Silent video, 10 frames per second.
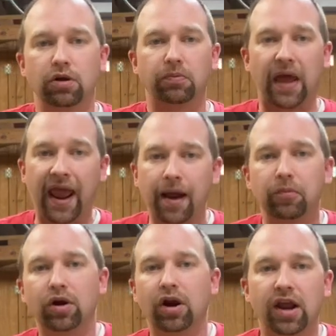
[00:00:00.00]

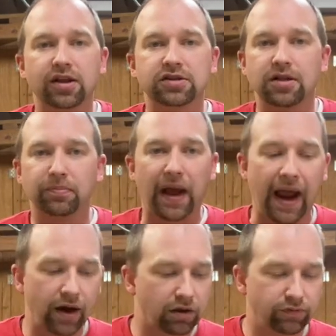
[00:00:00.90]
hammer into the
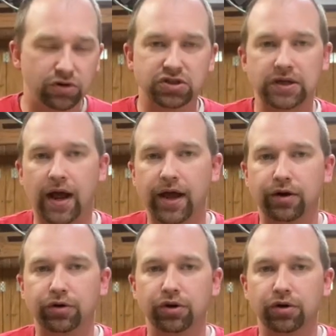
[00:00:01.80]
back of your sign
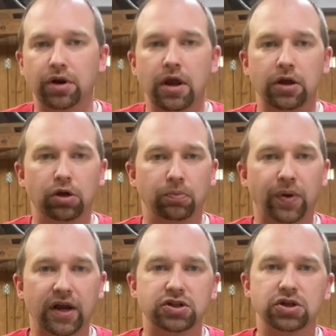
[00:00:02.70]
or your
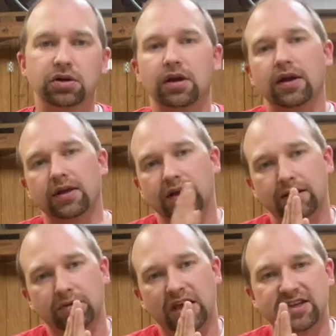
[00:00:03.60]
picture,
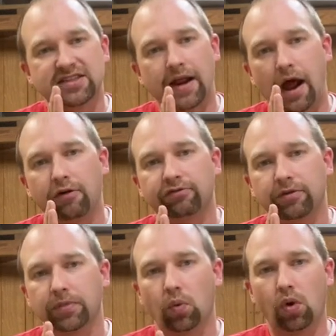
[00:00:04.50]
it kicks it out
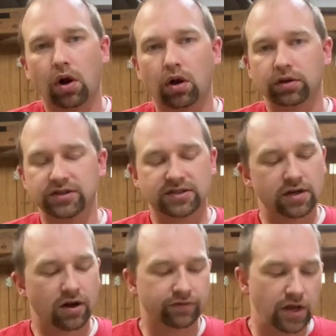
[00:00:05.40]
from the wall and
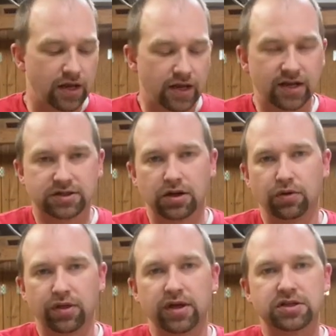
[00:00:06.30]
stuff. And
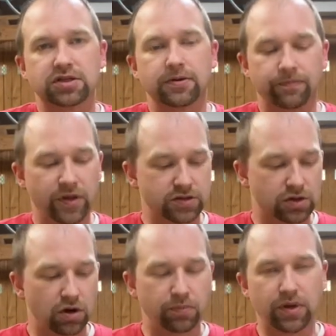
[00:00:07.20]
so this is
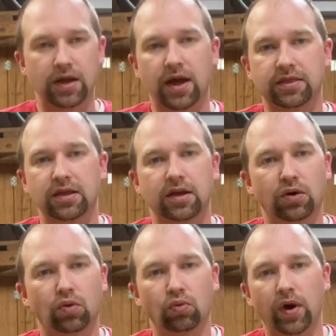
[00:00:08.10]
going to be, I think, a
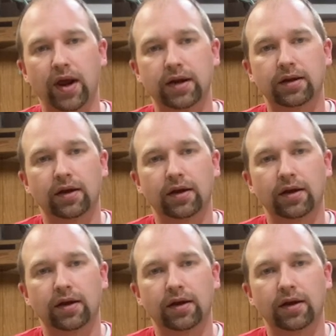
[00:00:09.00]
great